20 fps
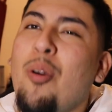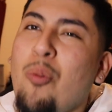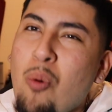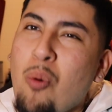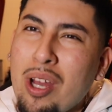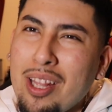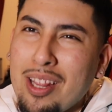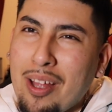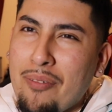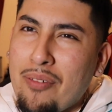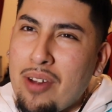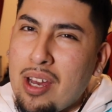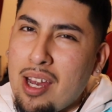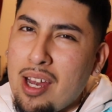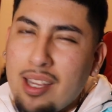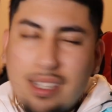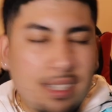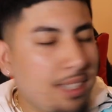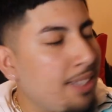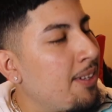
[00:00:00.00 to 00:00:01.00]
What the
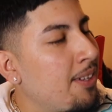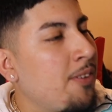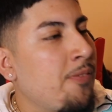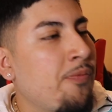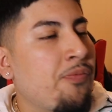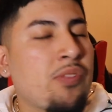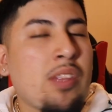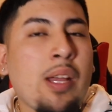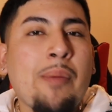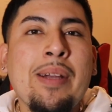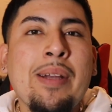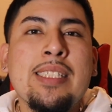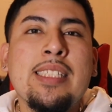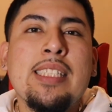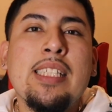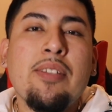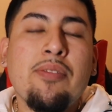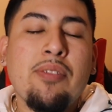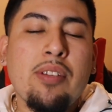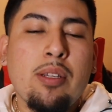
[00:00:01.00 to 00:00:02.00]
fuck? Not my
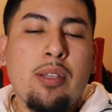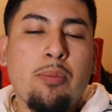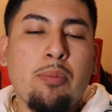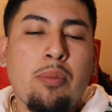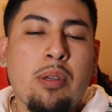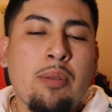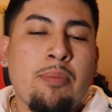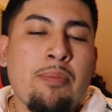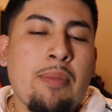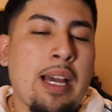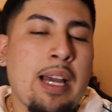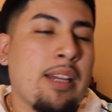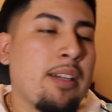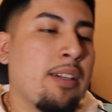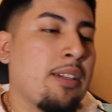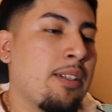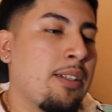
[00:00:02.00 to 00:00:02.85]
TV, but my,